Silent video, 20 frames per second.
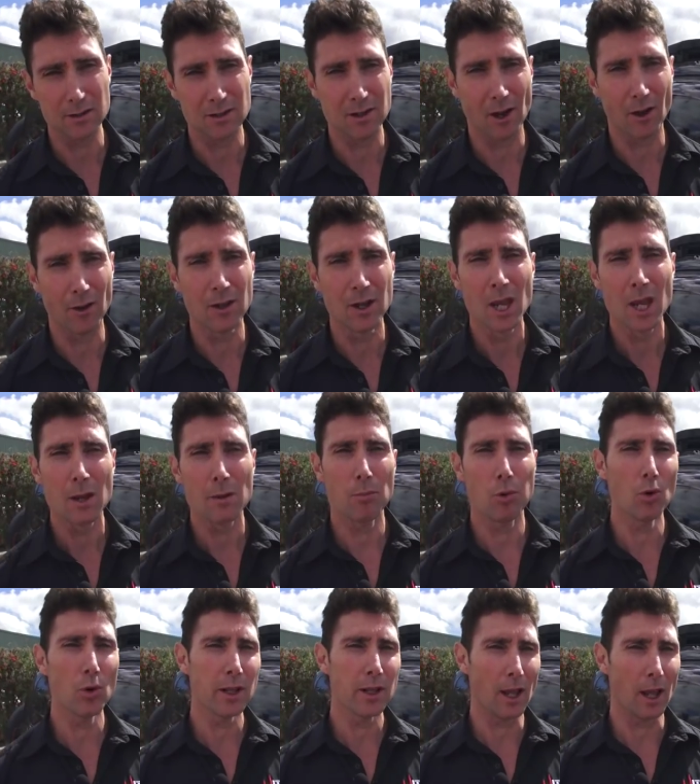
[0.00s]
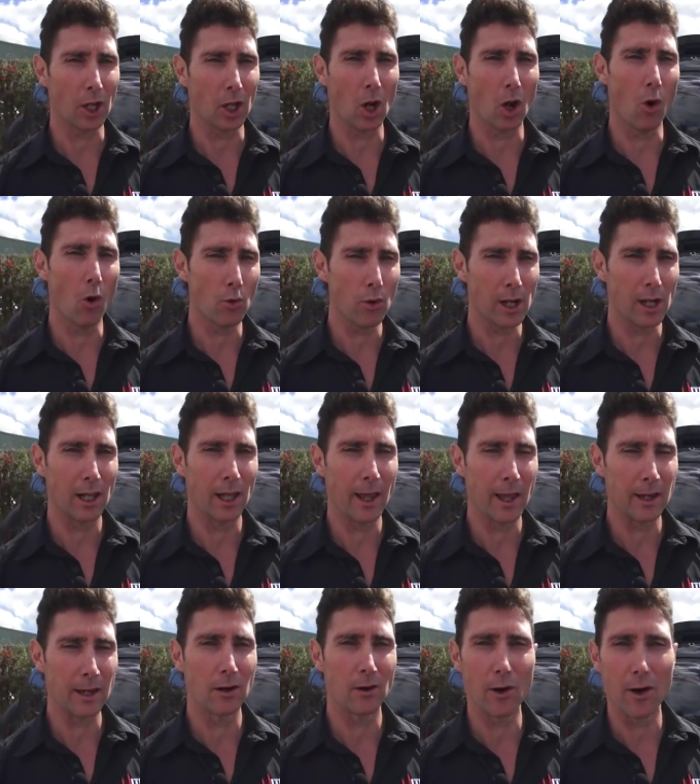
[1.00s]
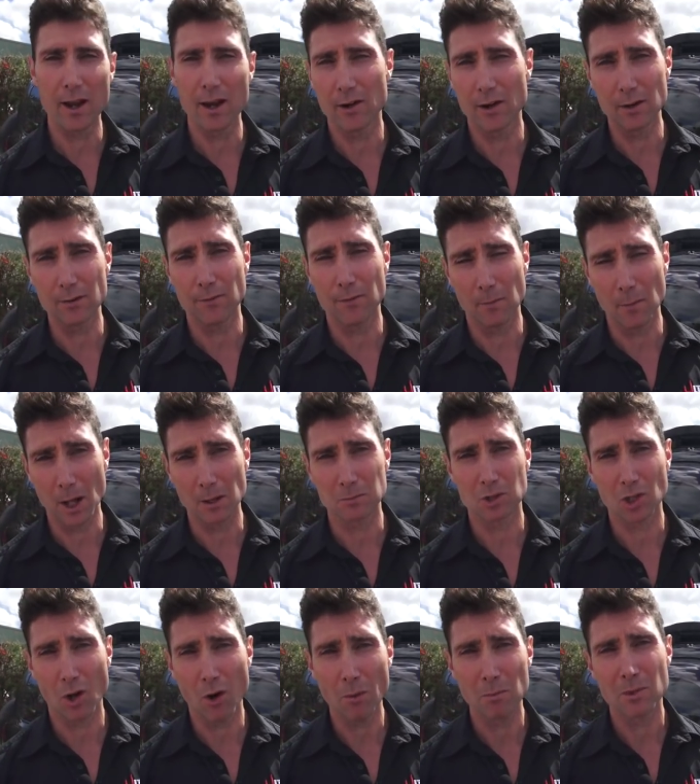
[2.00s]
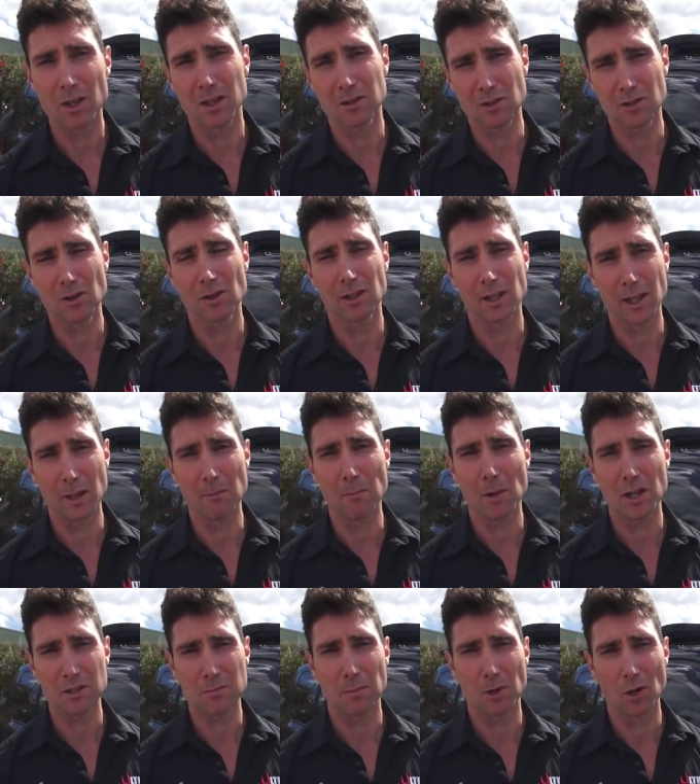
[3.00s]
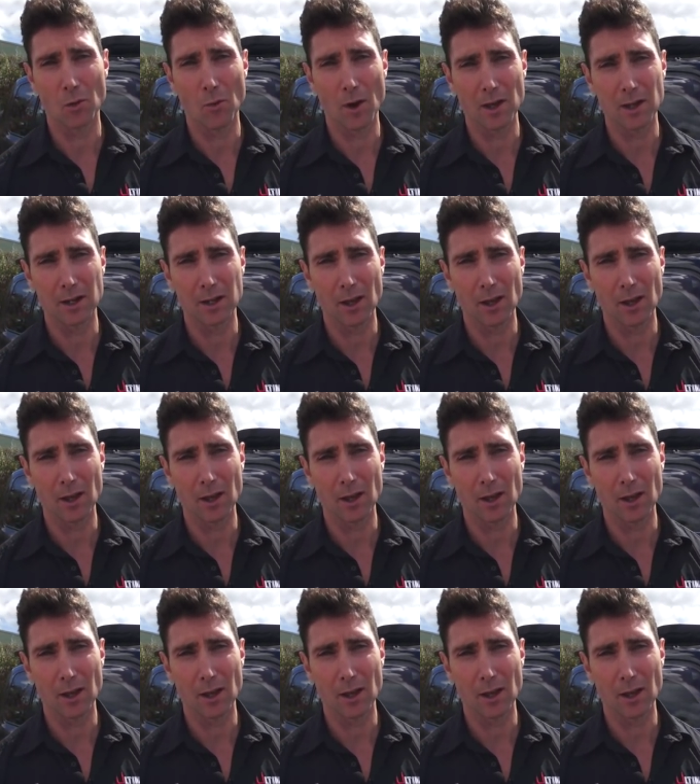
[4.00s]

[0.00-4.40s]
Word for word: So pulling that colder, cleaner air in from up top is certainly a much better way to